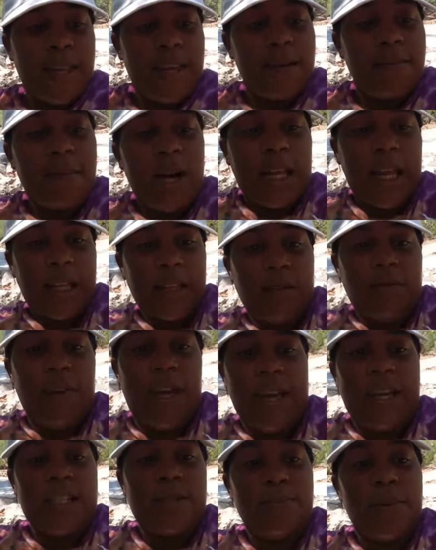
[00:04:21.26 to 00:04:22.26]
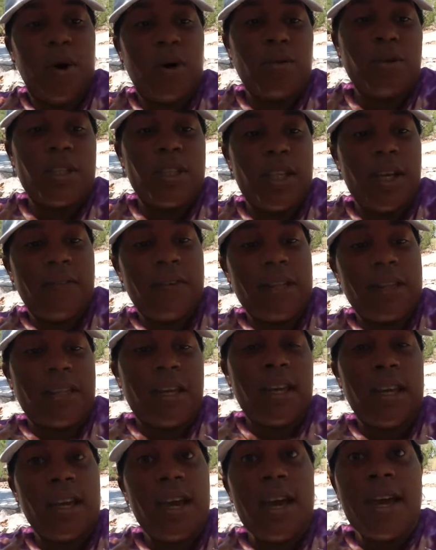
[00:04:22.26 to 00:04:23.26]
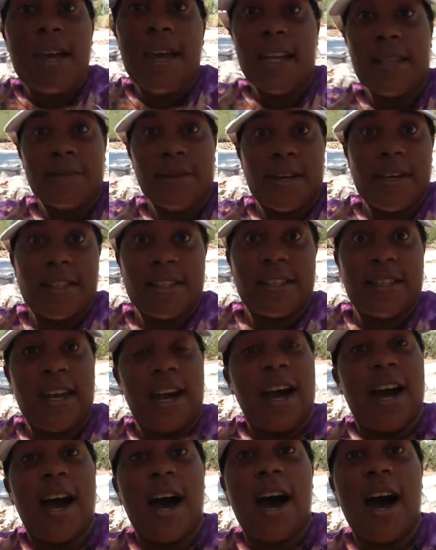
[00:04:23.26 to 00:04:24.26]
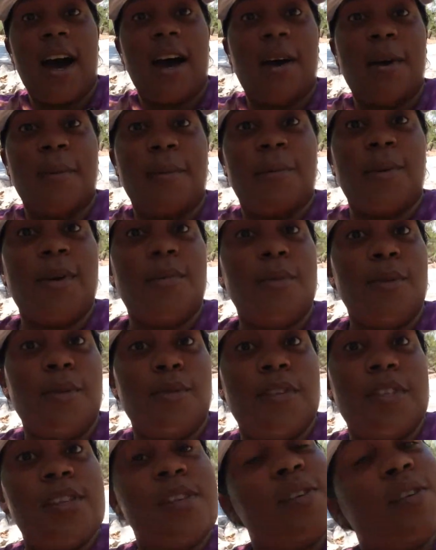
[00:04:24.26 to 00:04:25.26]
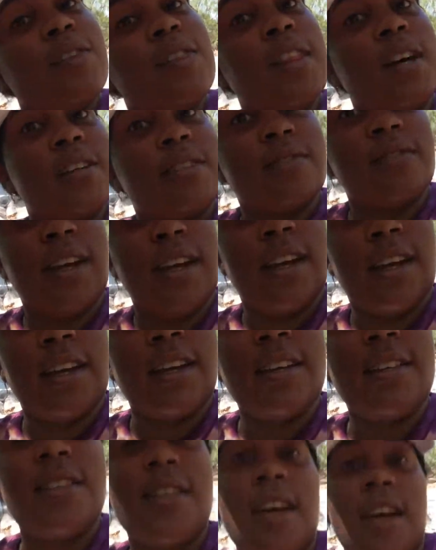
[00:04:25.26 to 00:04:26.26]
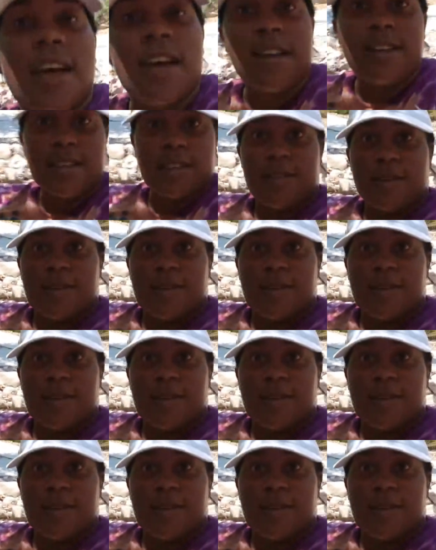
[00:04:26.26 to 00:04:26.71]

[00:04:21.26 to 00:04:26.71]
like the Vegas post and everything, is because yeah, um, we moved to Las Vegas. So